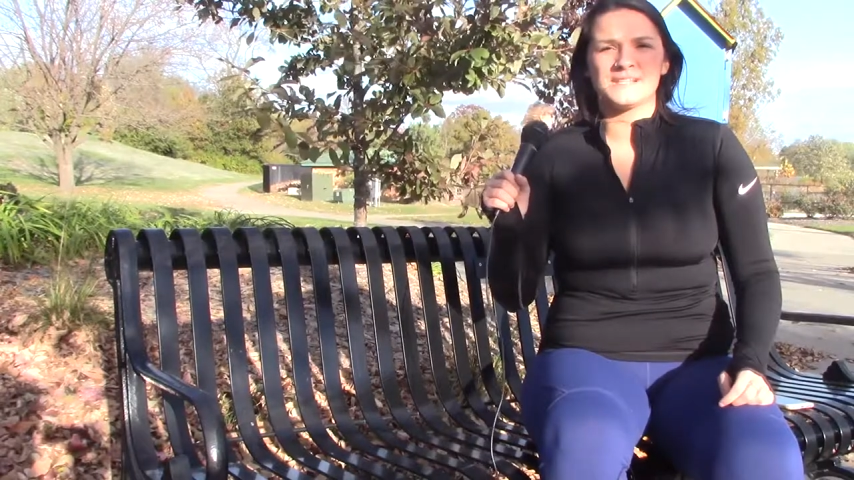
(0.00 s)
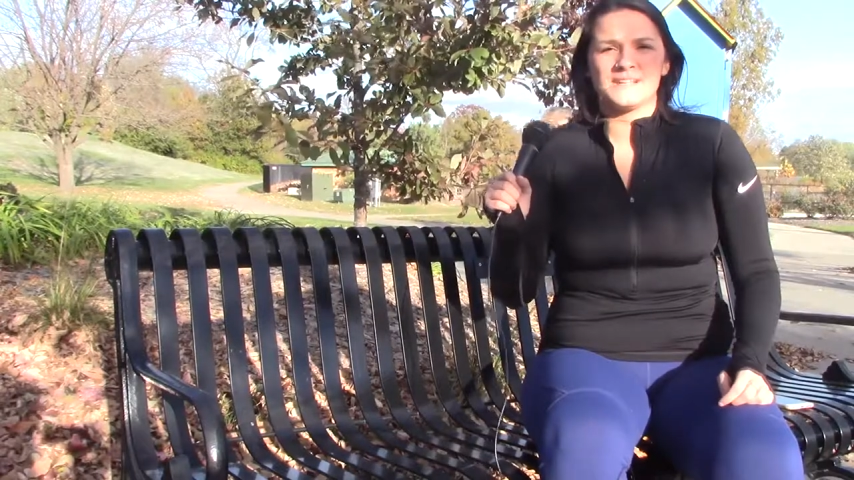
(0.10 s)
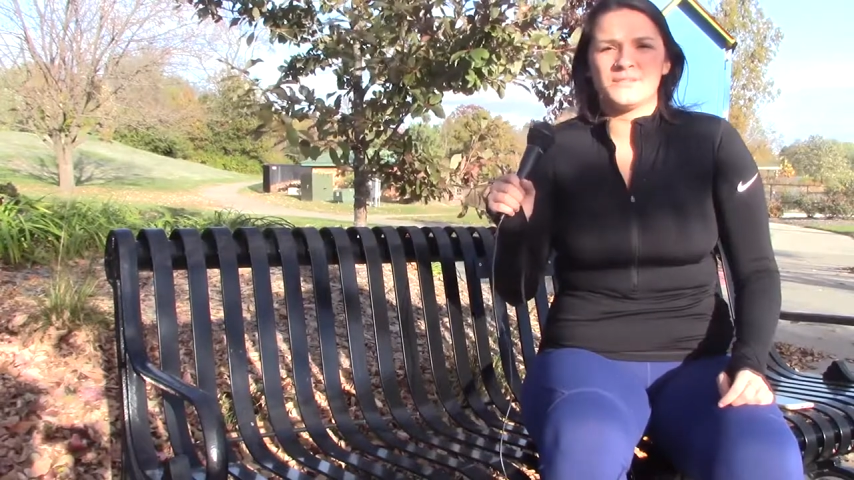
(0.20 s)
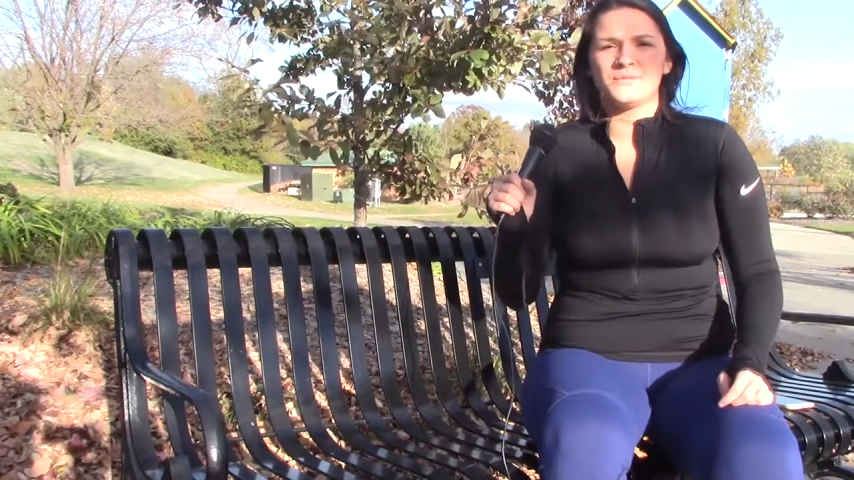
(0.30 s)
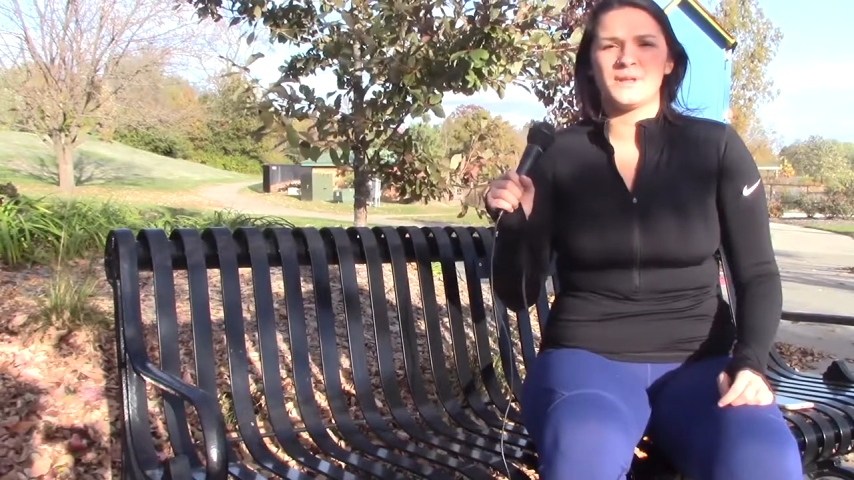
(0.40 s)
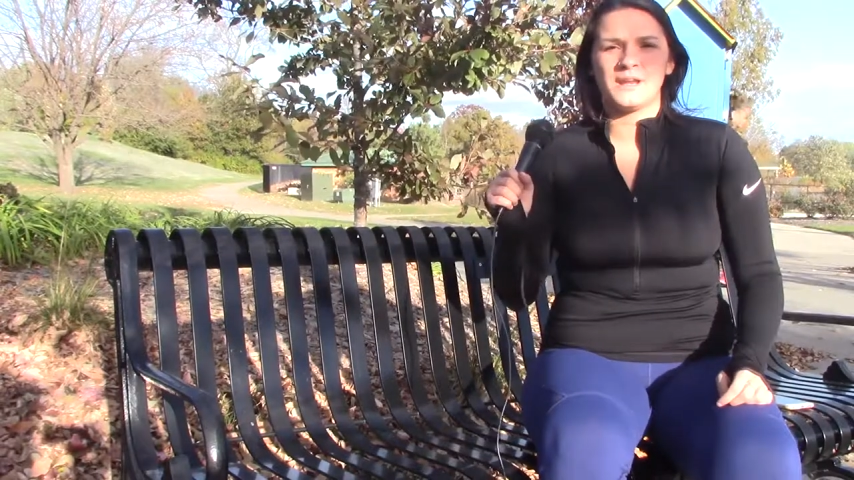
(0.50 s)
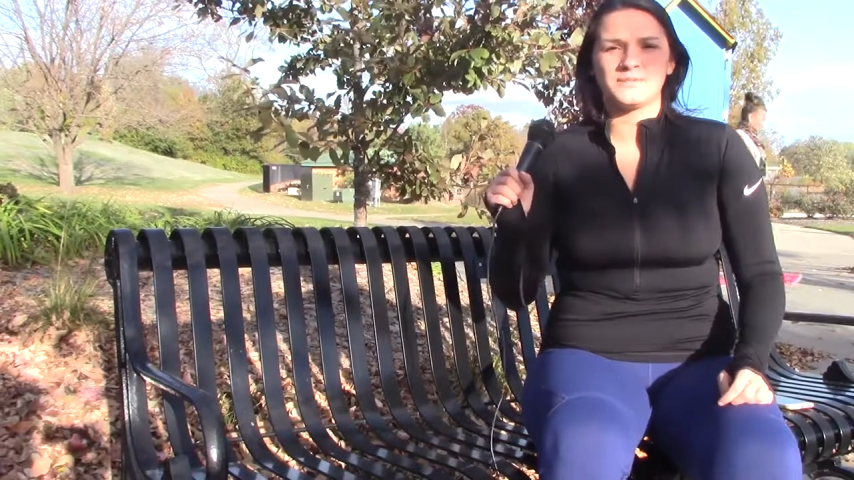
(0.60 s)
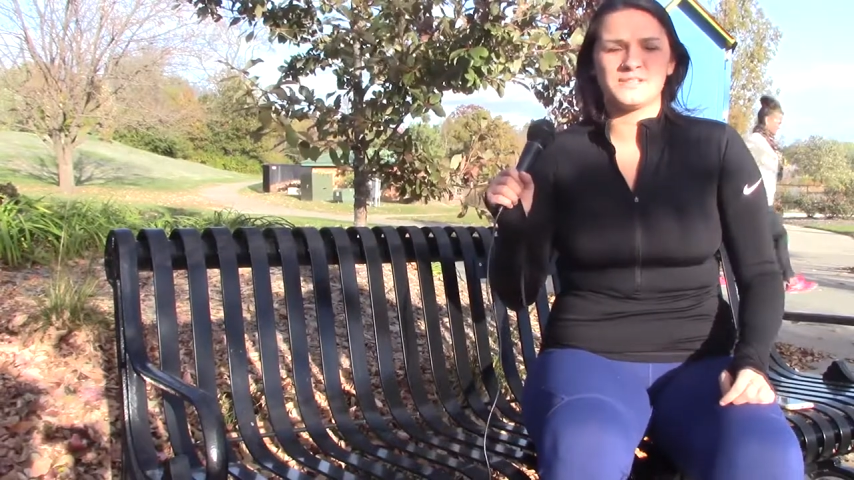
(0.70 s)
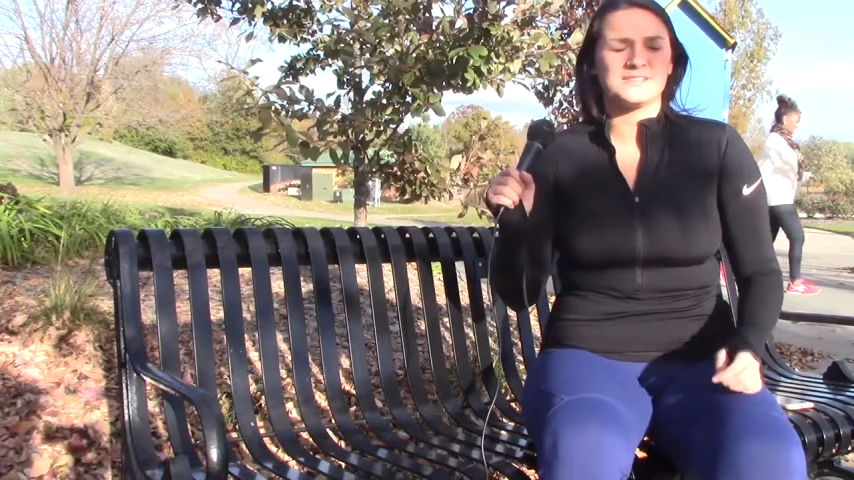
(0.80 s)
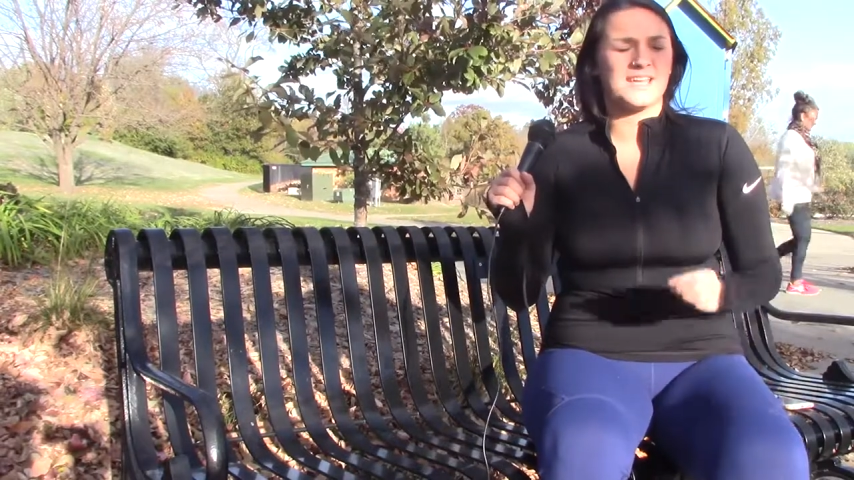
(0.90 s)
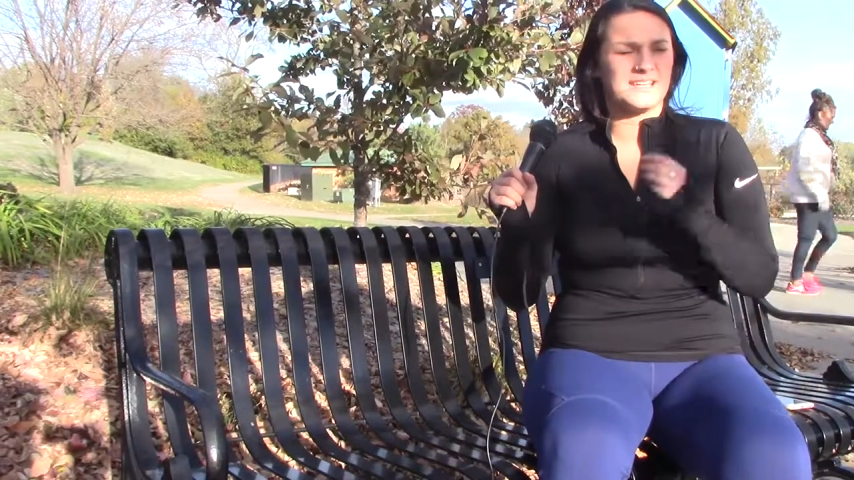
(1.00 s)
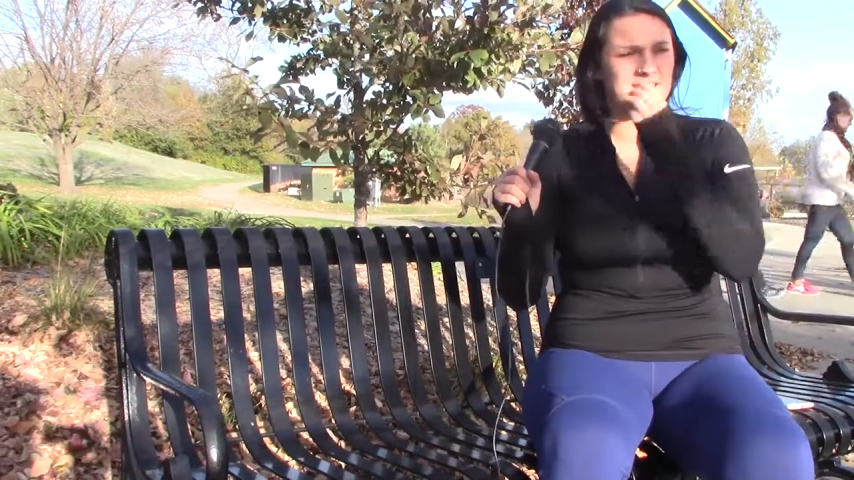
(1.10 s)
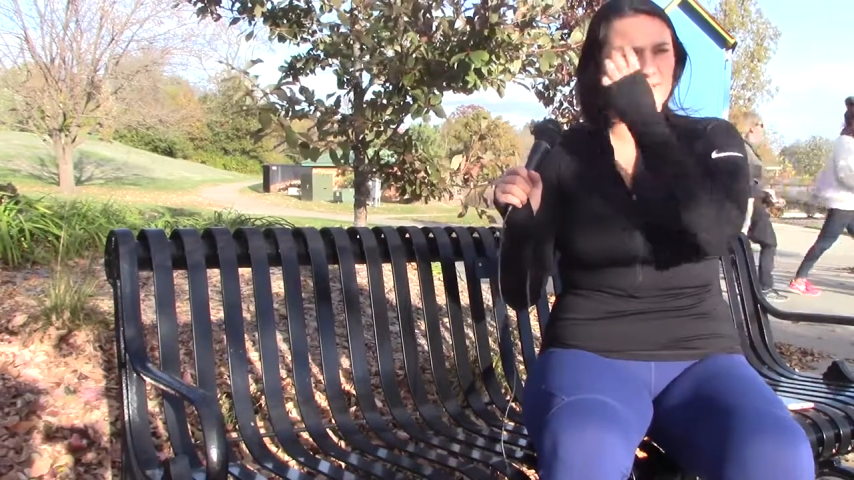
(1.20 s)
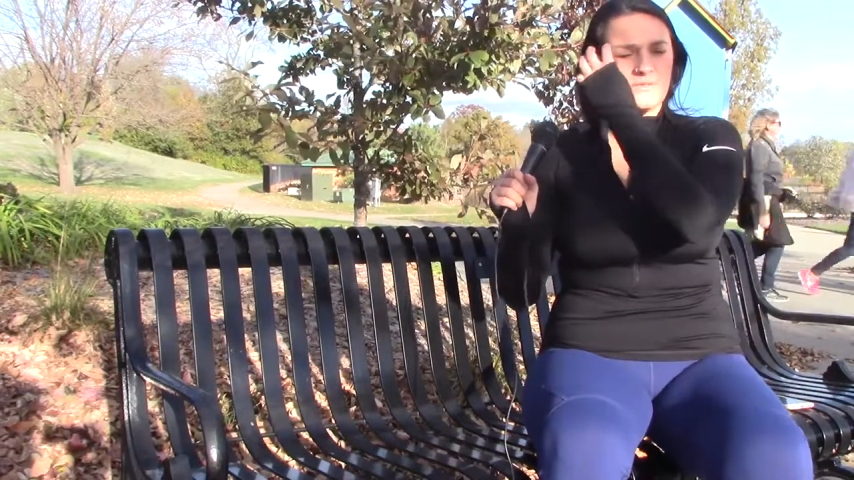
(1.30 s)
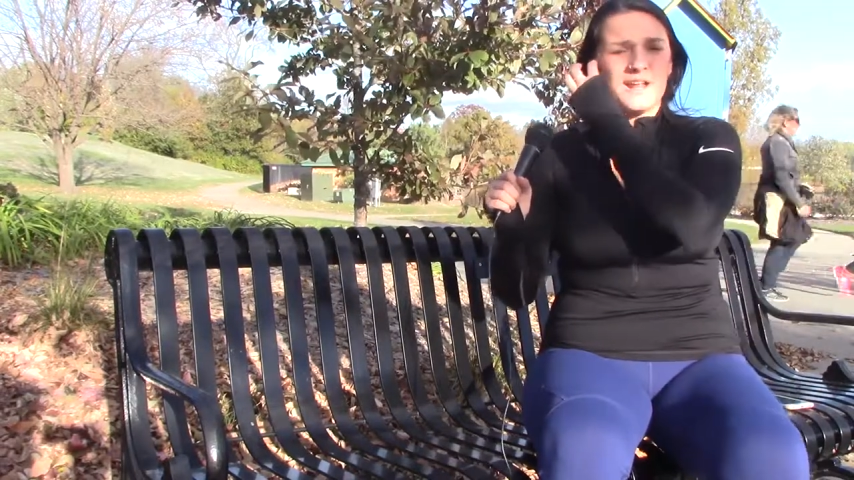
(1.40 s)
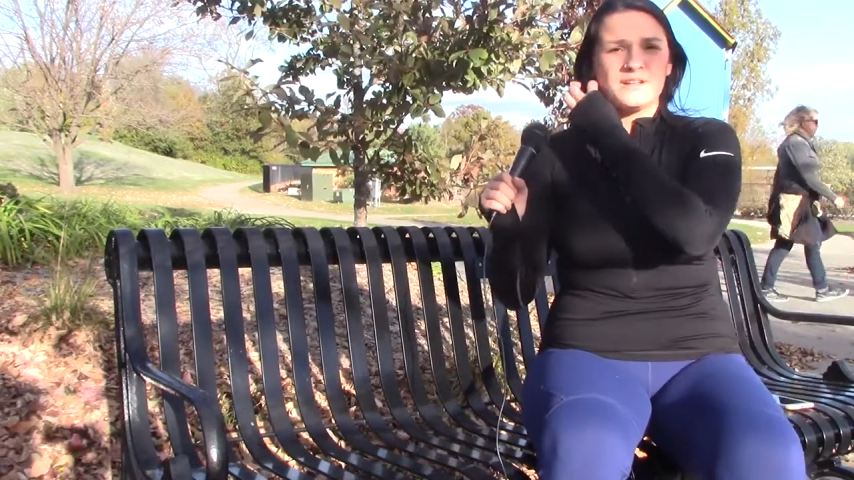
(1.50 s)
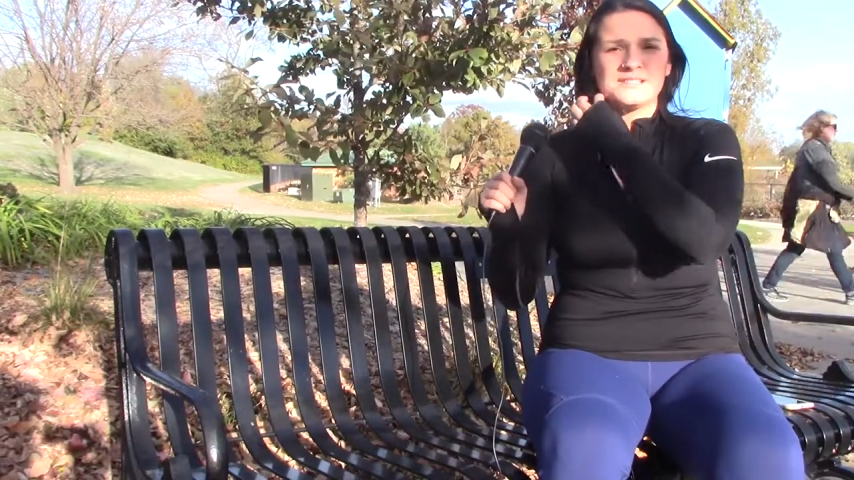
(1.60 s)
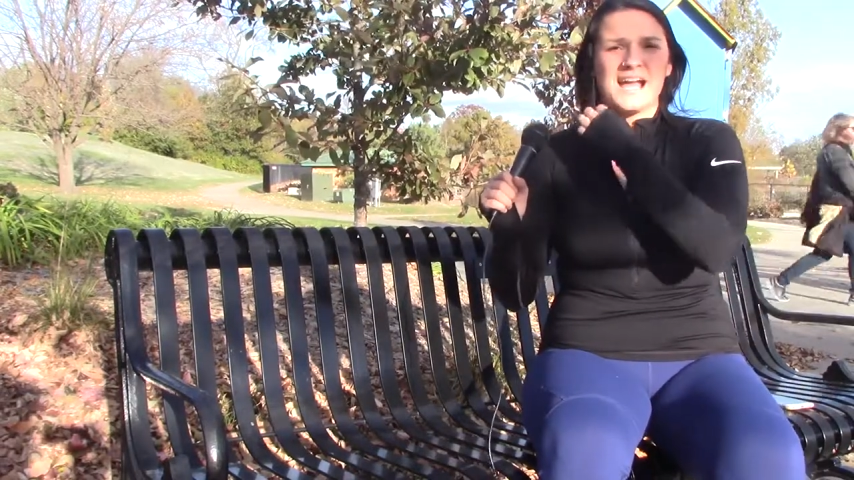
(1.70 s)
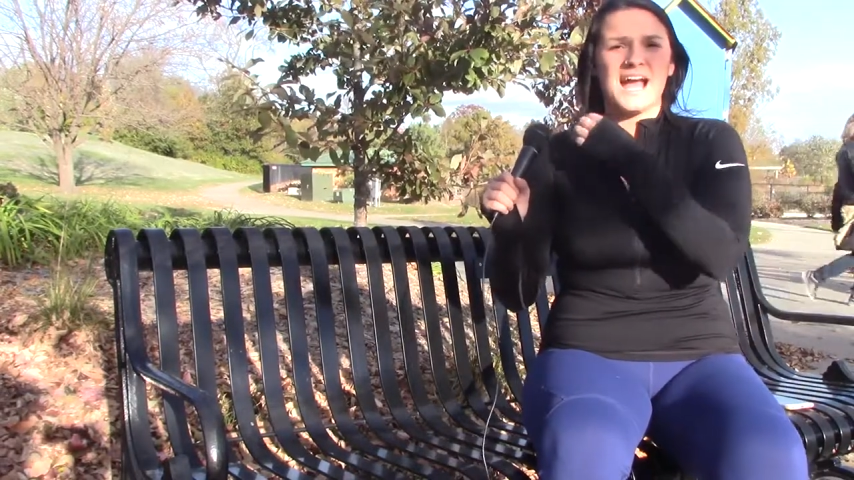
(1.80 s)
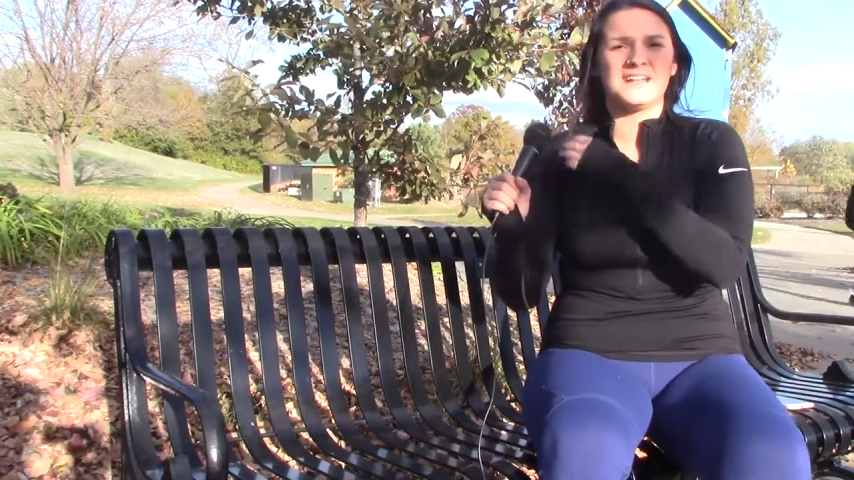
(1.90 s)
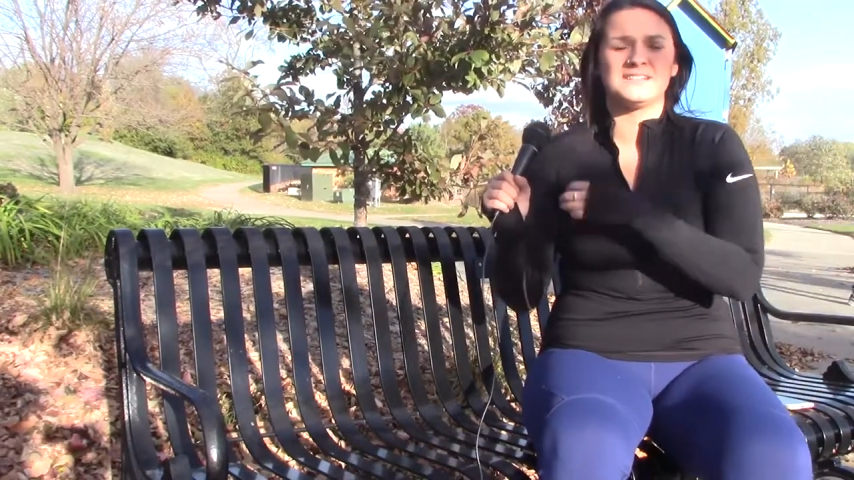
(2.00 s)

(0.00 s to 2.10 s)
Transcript: and when I just like get to run outside,